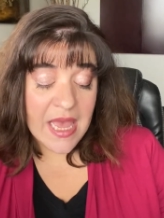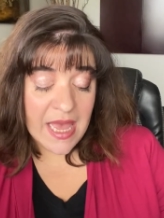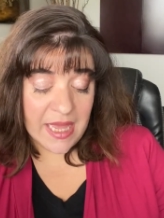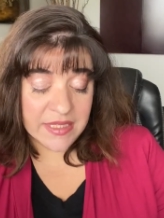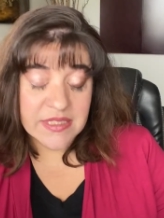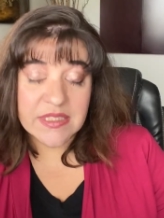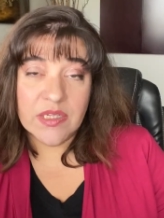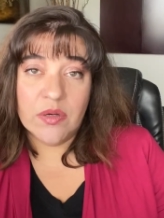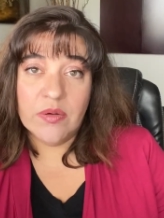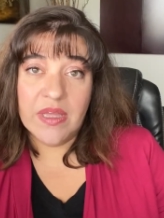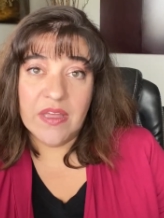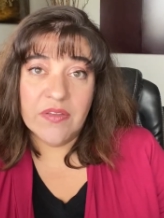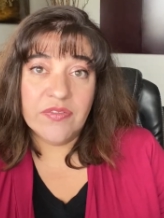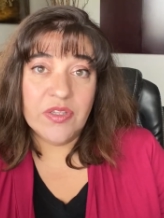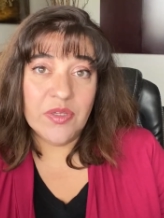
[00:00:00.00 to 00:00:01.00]
And so
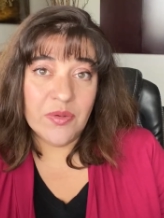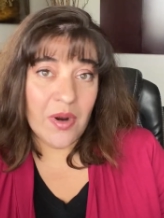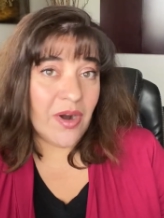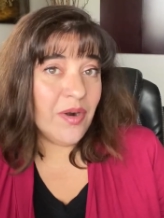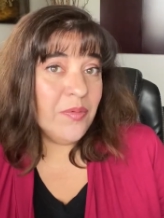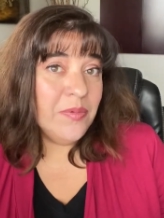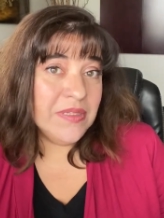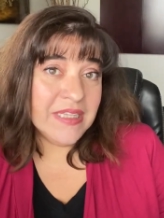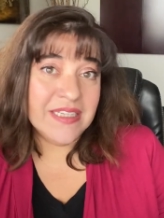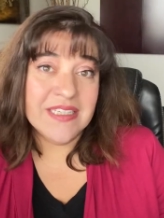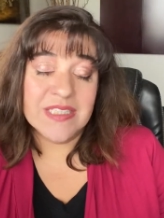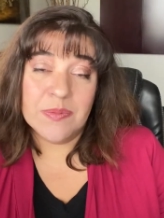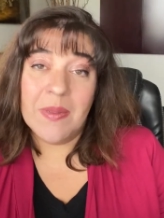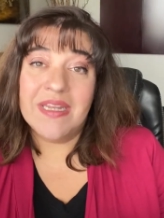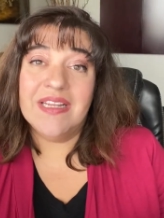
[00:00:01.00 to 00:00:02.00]
if you are willing
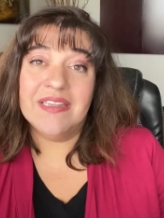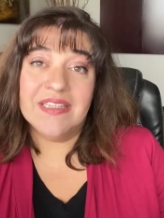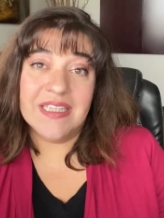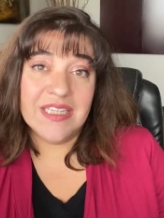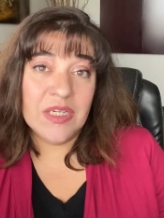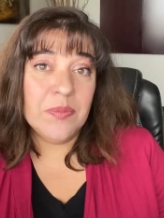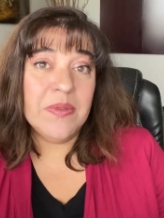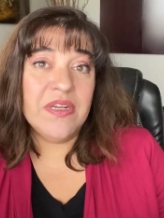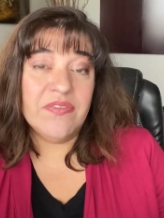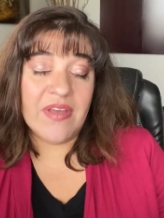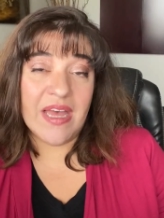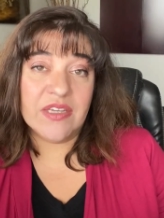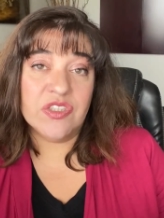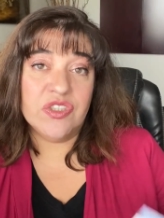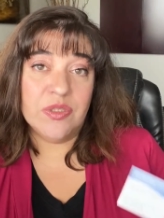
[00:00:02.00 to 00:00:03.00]
to spend a little bit of
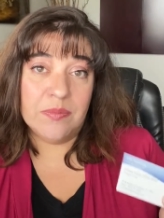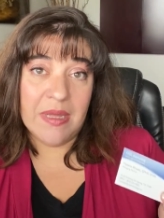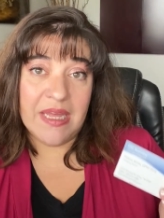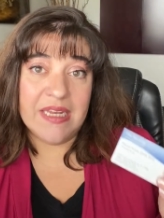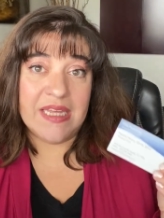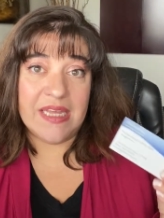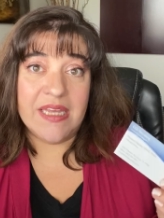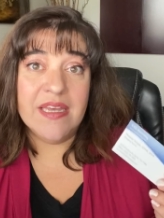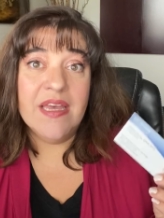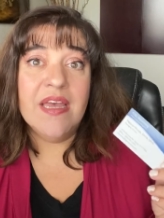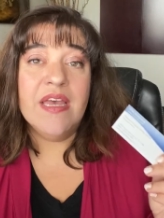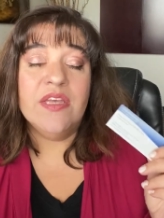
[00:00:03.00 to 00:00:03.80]
extra money,